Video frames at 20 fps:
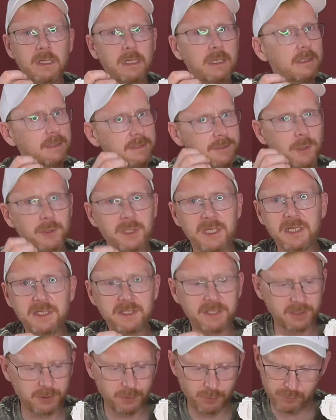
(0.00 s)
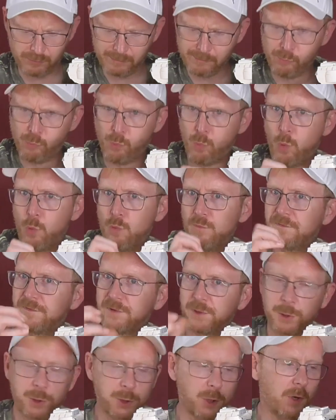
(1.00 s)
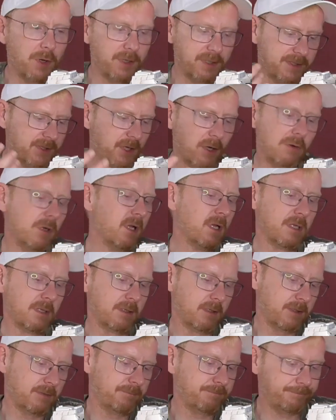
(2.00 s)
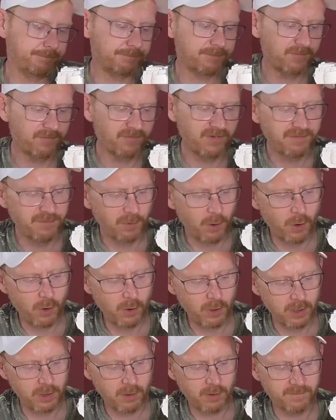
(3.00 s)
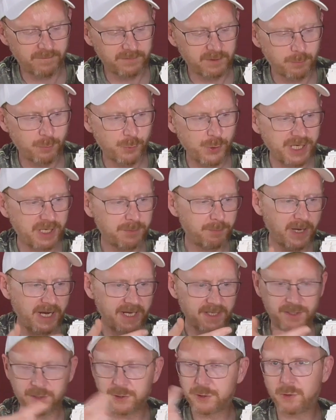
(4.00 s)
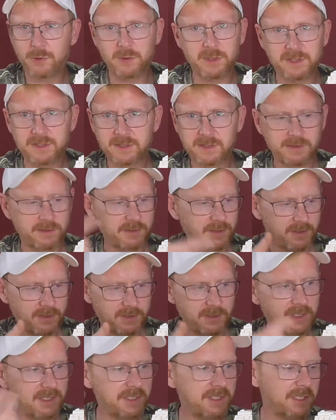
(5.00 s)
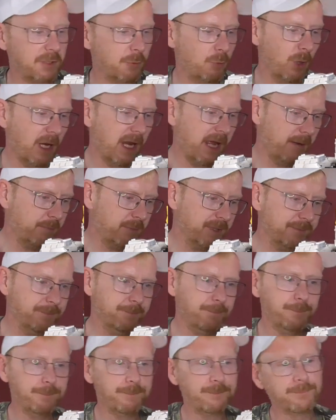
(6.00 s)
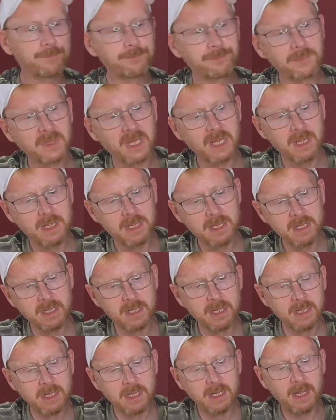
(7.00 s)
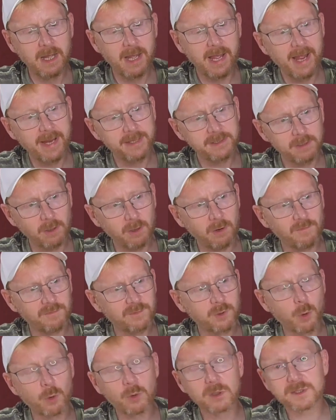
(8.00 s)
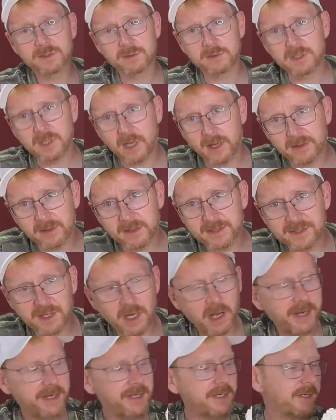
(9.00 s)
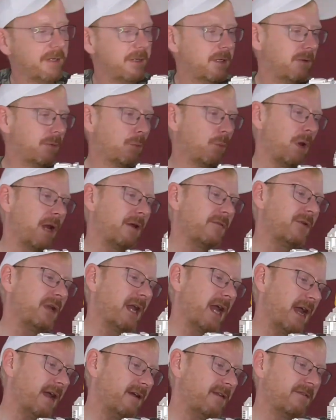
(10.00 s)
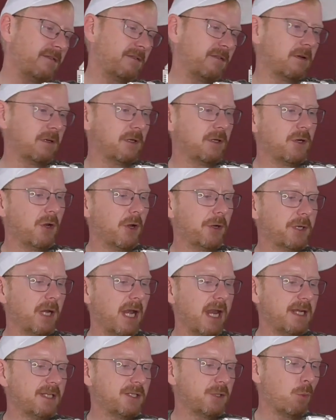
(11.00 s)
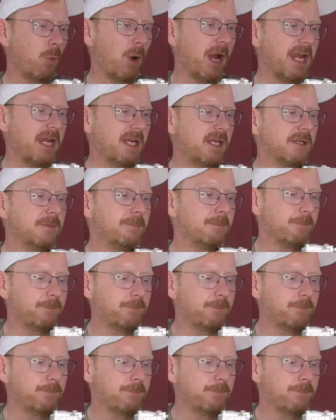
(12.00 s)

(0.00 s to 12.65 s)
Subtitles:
it's not easy to move the joint. So with all of the brick-based joints, this here will happen. And of course on the other side, where we have not less weight,